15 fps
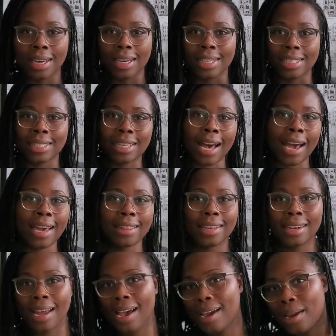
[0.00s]
side than
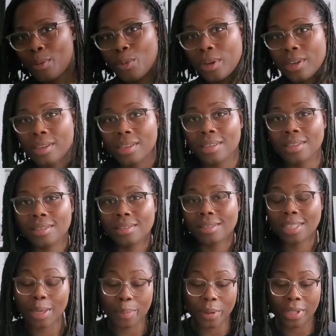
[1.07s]
I would
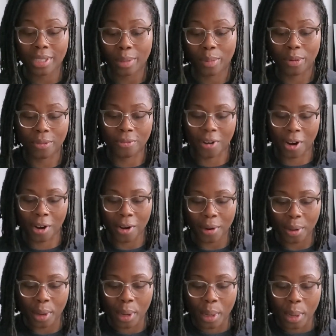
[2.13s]
typically prefer,
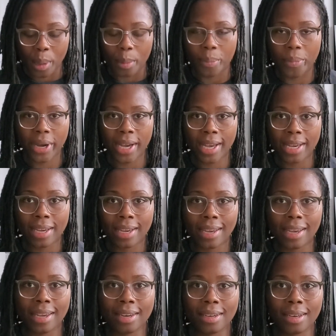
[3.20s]
but
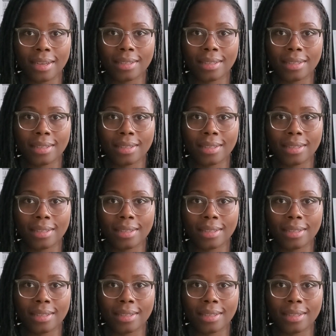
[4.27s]
it